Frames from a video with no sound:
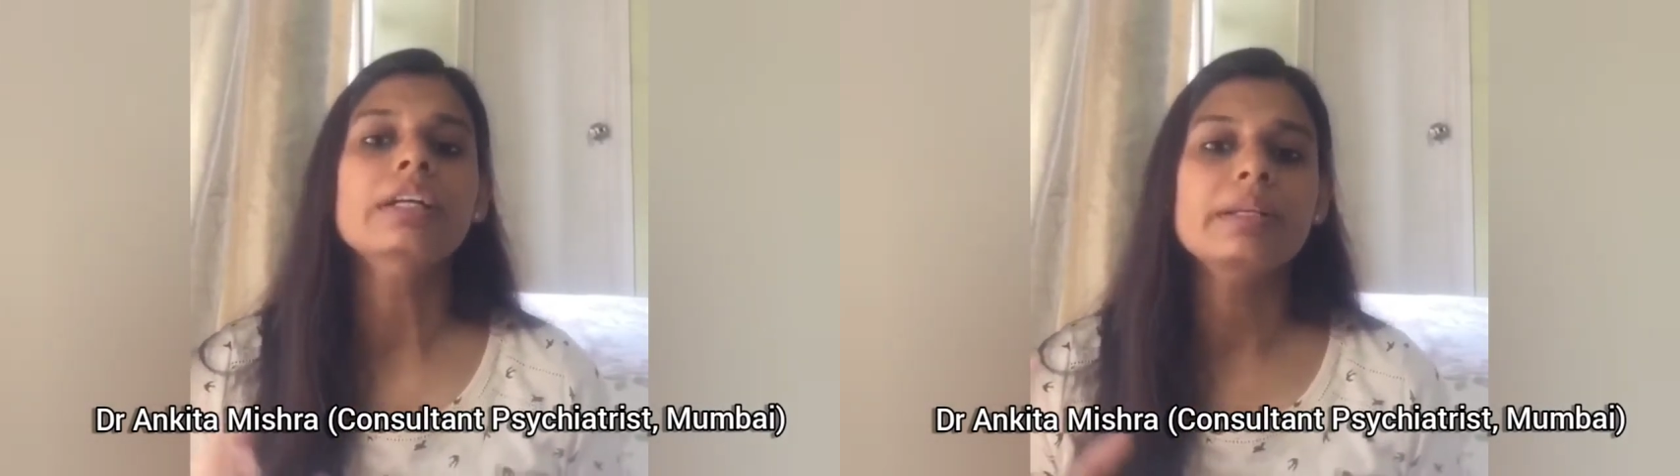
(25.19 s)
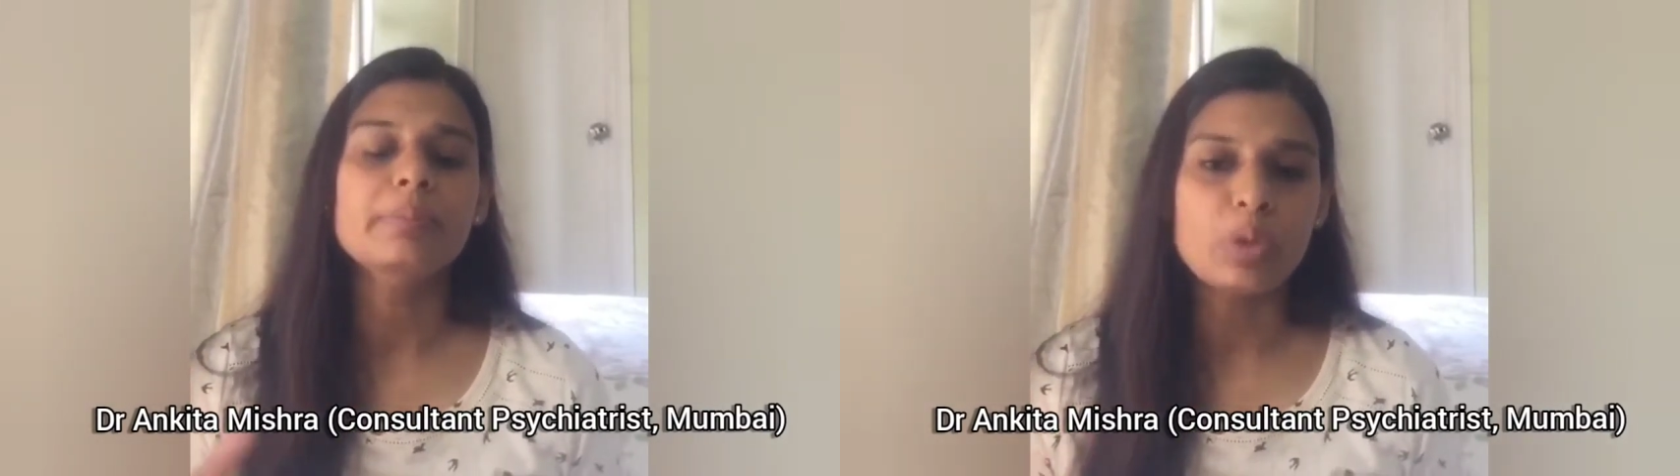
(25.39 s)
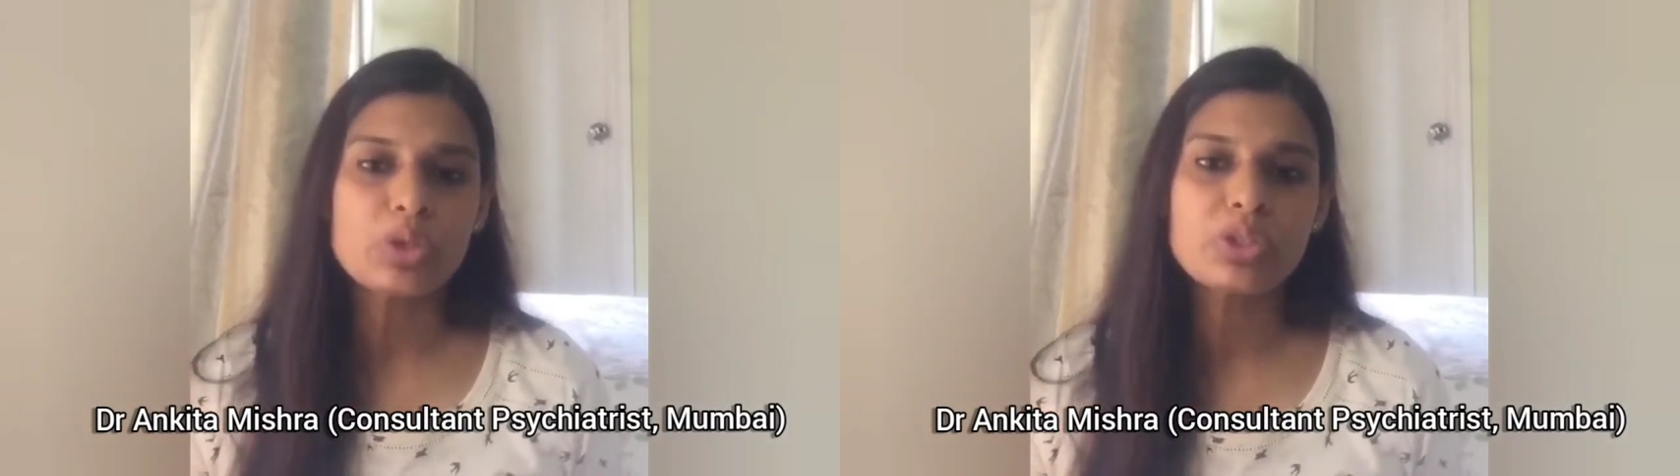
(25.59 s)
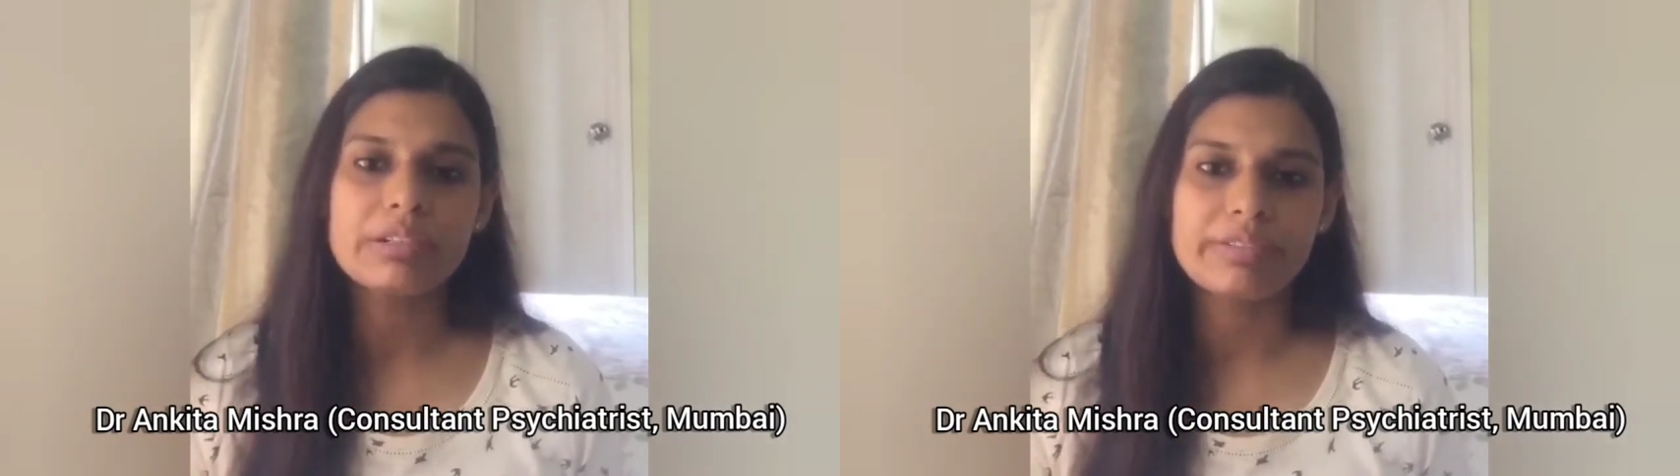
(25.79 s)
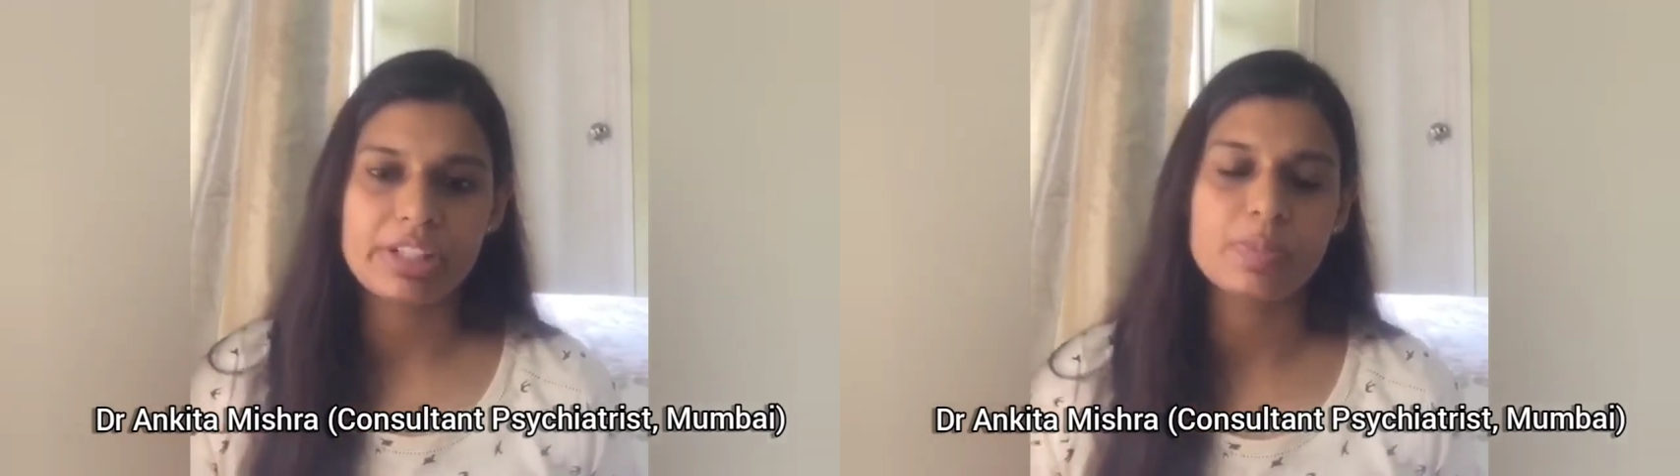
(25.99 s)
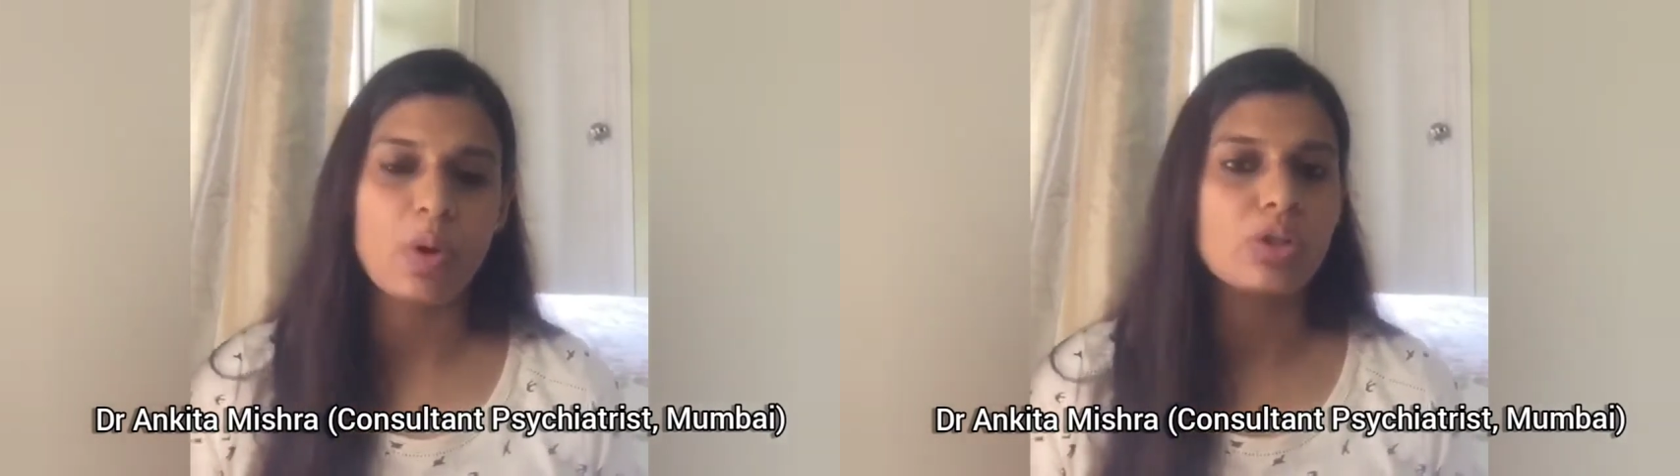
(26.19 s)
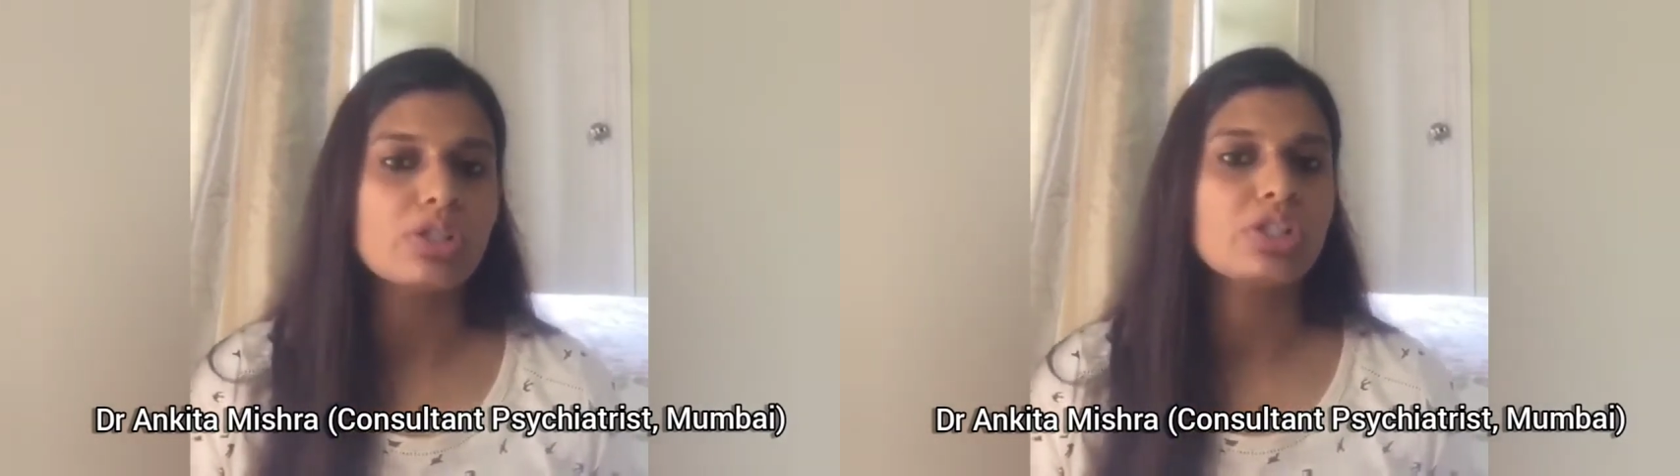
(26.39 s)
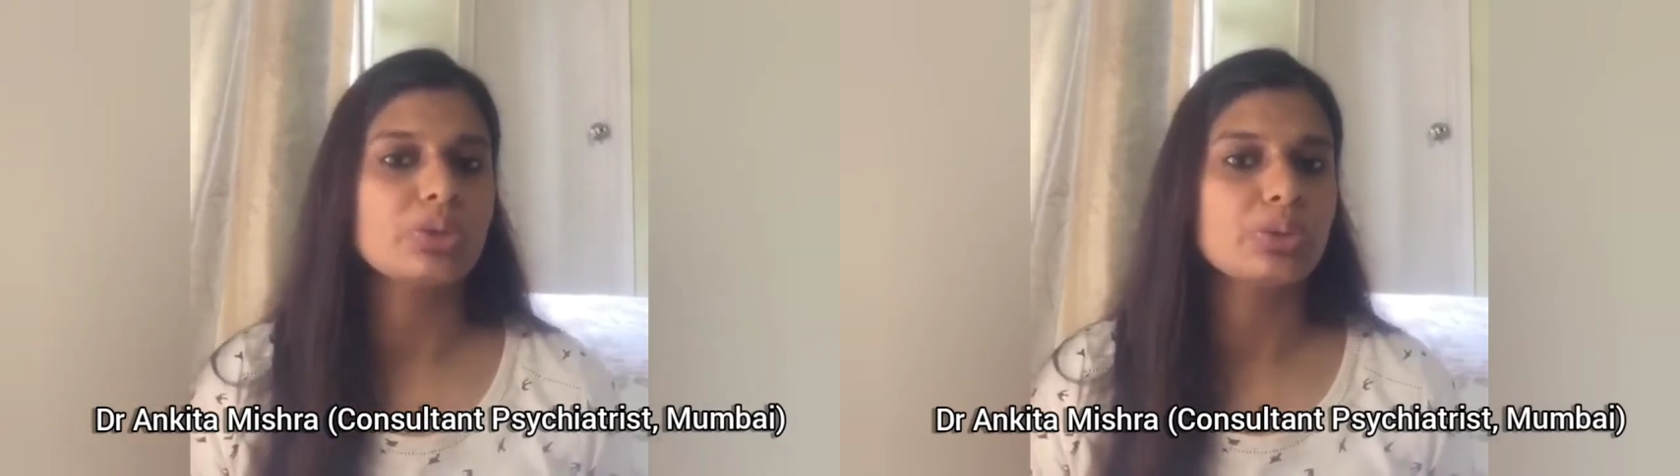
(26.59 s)
emotional
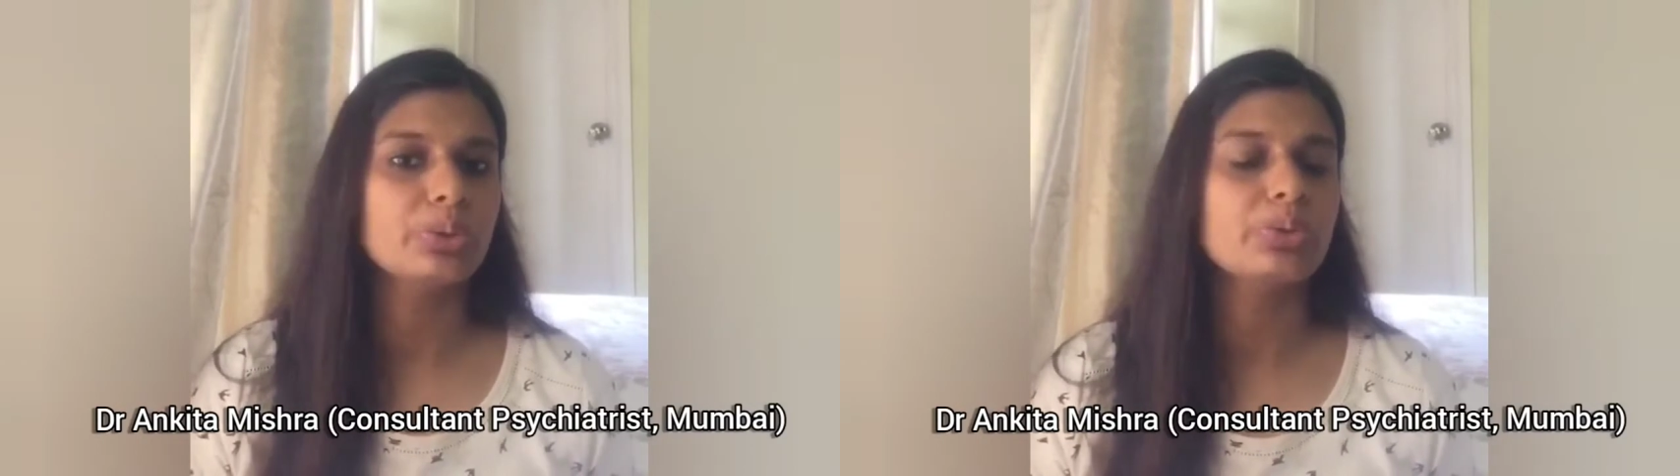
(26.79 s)
response to